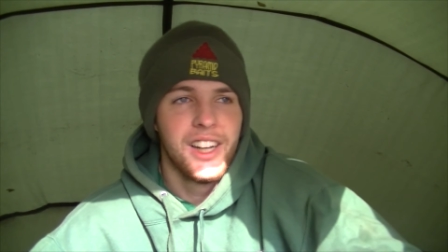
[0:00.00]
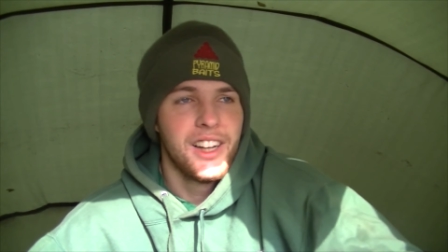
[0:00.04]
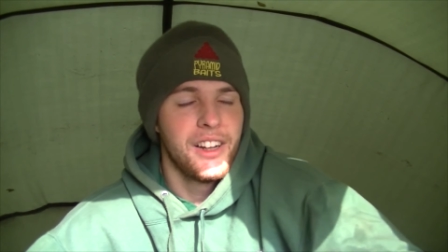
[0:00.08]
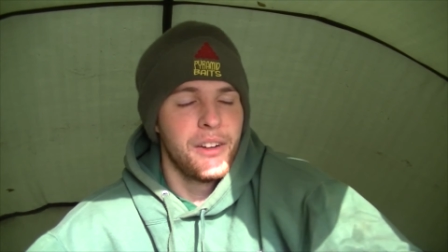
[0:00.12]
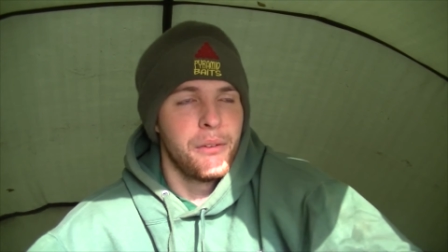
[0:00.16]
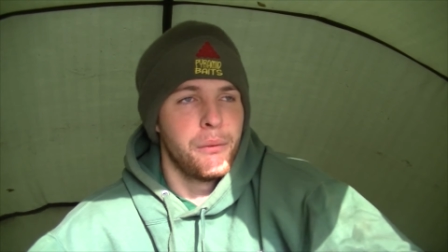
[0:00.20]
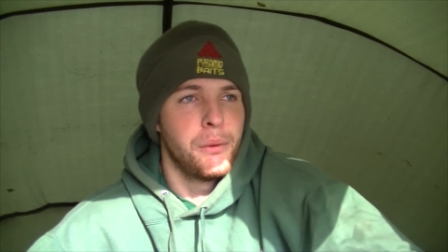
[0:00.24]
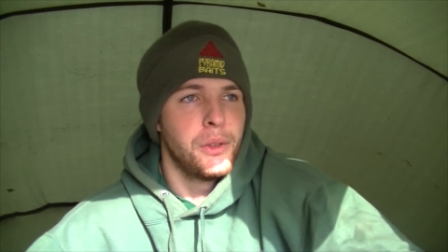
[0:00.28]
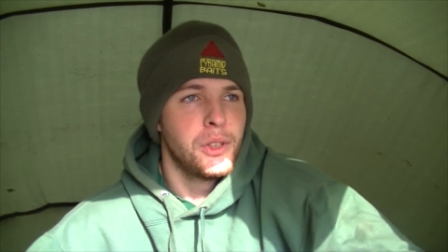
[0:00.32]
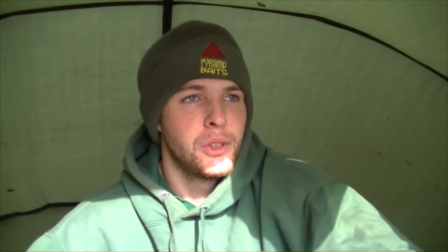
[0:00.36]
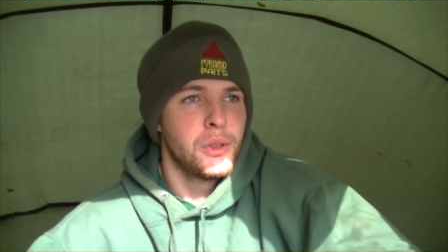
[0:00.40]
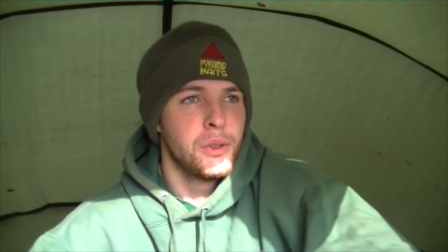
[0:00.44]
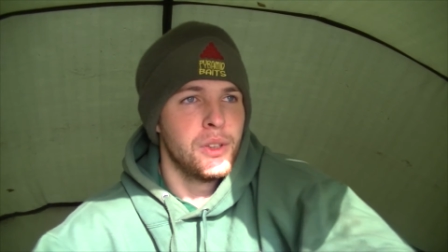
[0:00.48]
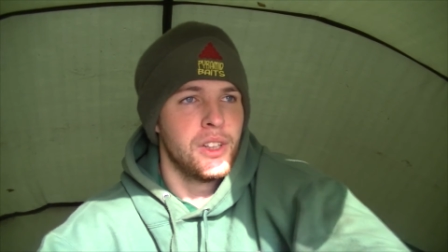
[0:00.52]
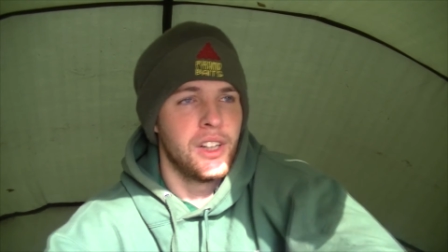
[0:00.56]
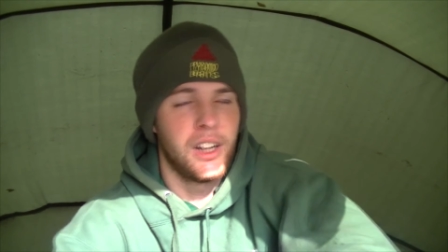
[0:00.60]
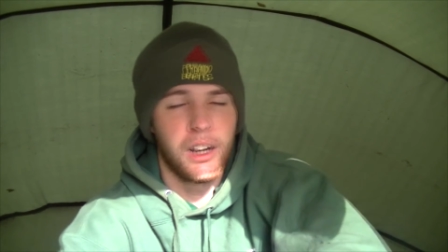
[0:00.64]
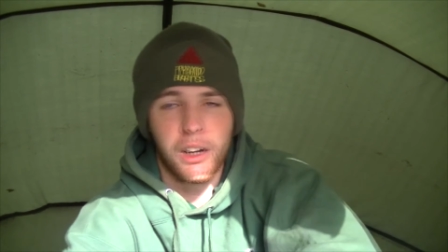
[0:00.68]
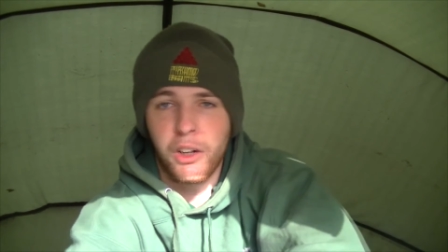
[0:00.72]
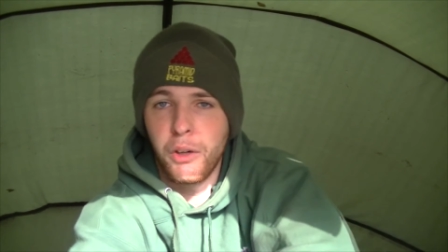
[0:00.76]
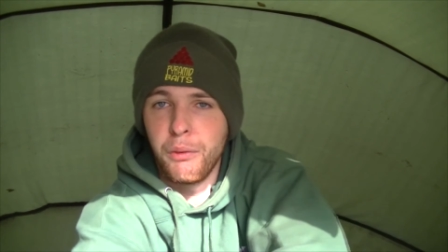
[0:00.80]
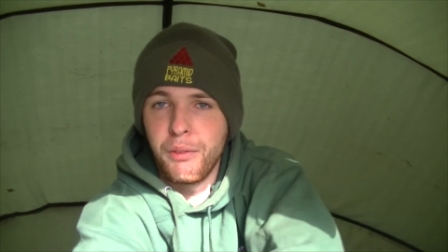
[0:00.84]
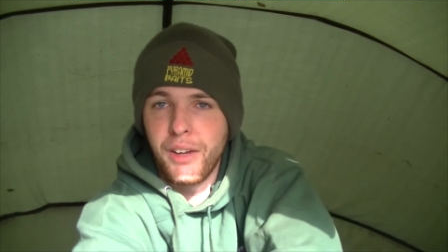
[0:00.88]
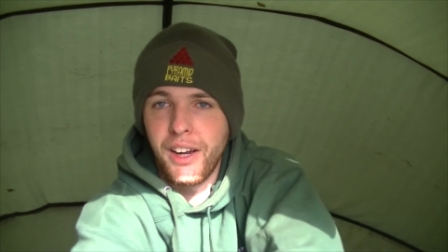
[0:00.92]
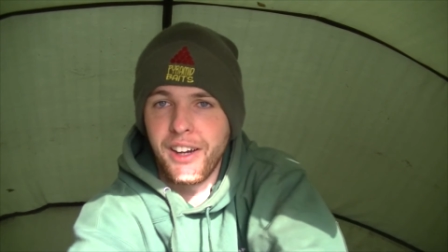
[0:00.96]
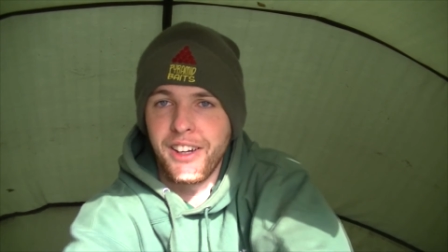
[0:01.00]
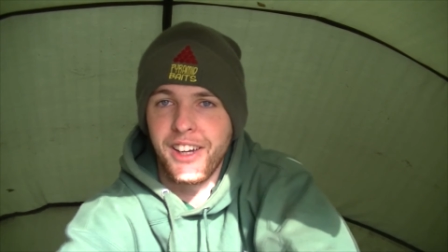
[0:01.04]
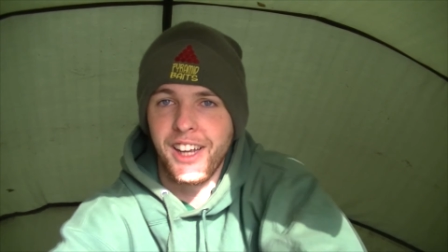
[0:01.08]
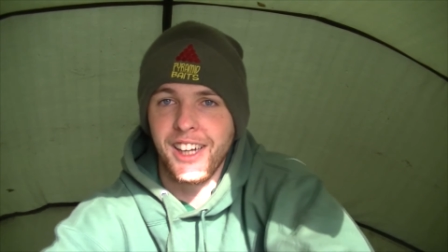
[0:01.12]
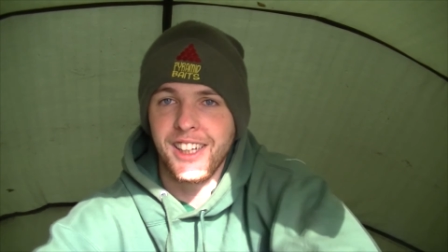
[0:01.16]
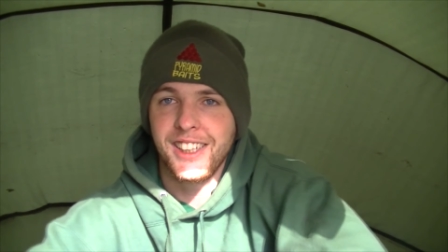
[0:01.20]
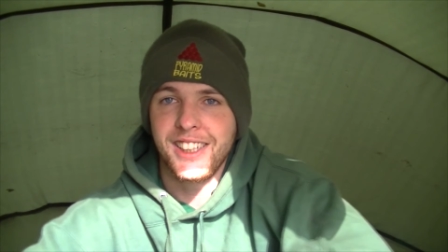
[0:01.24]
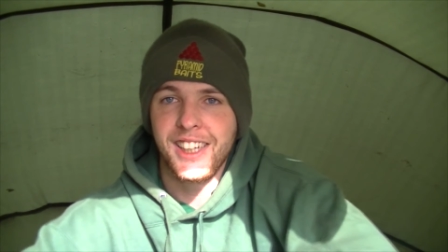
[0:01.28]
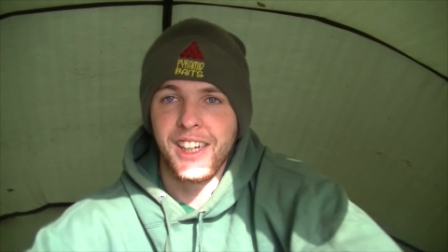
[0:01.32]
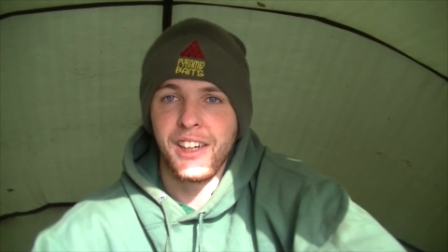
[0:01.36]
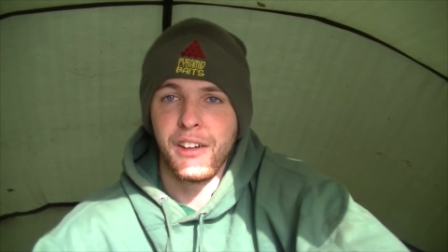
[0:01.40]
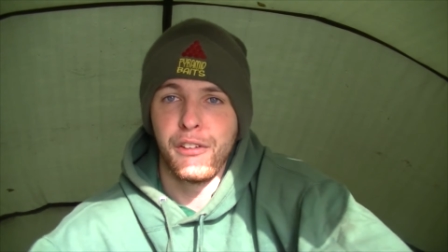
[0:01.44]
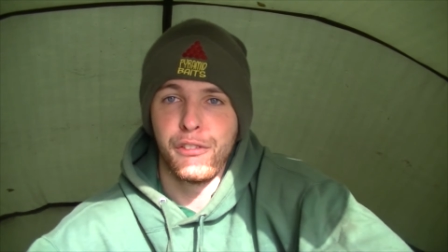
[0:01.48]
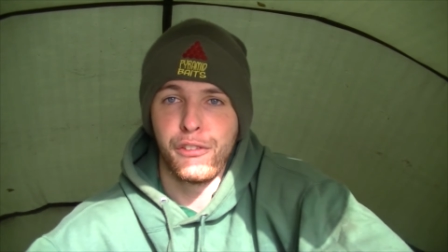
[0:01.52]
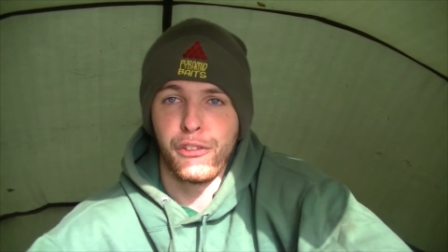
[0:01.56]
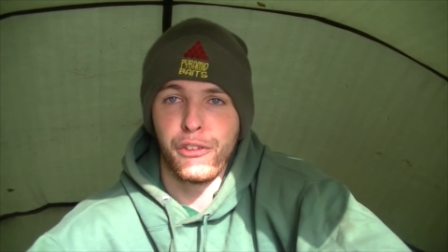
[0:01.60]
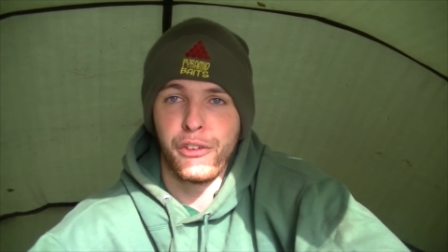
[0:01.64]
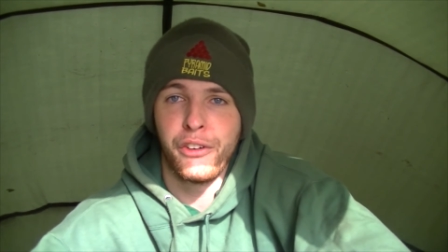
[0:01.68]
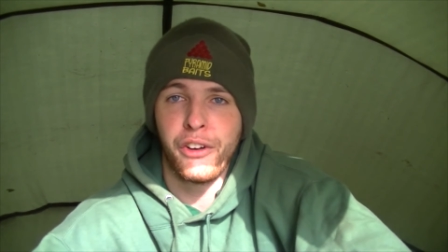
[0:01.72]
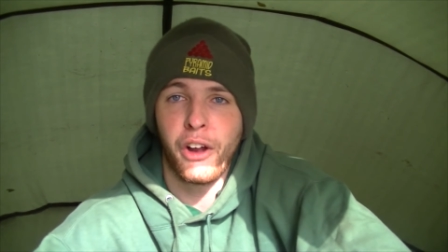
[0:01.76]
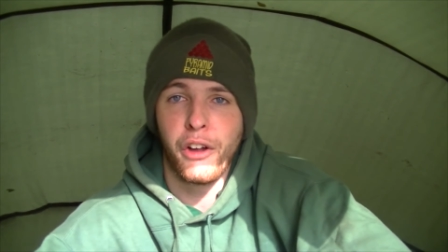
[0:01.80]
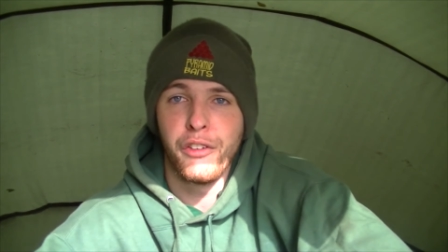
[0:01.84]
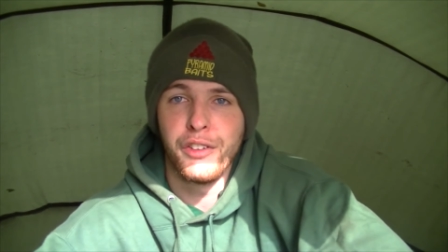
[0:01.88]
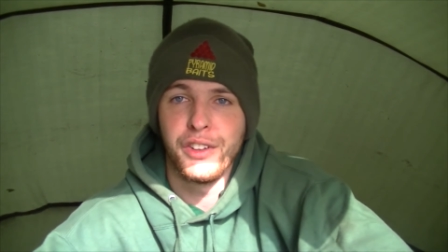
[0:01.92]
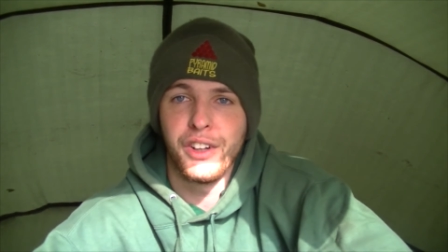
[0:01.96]
which I come down yesterday for an
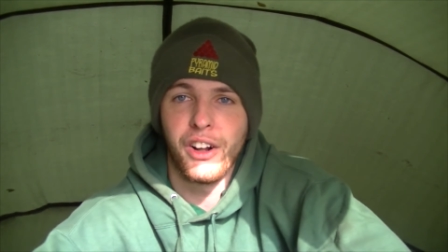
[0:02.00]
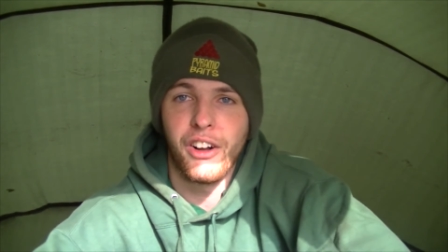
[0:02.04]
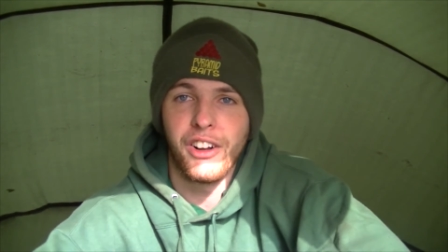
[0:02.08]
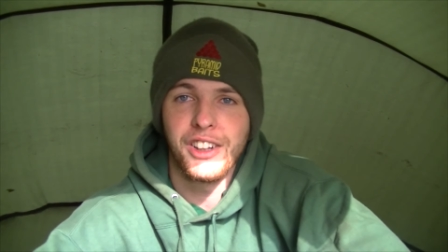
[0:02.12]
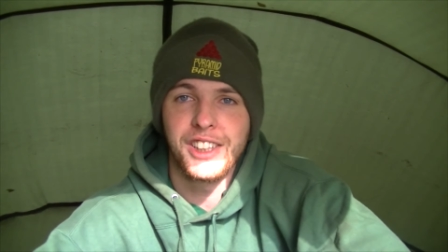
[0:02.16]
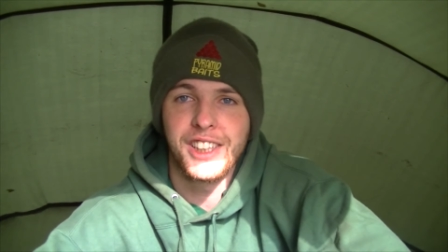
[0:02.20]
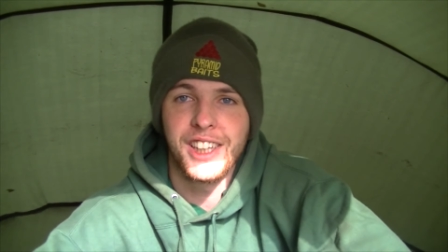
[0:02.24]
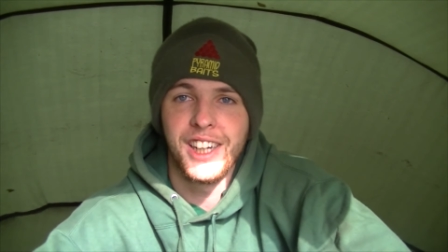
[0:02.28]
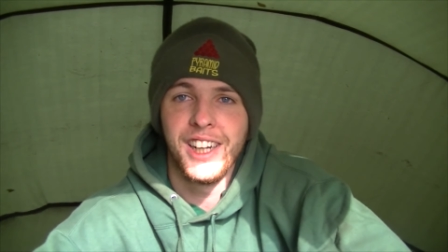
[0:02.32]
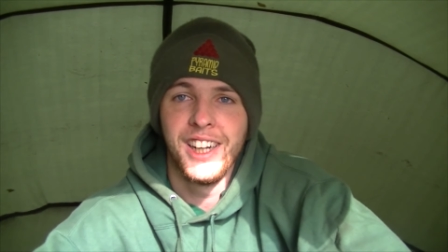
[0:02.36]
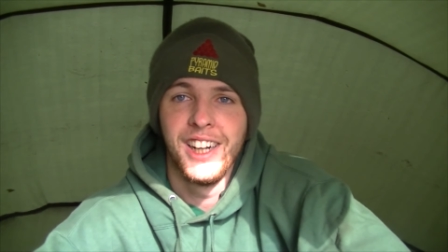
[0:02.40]
overnighter,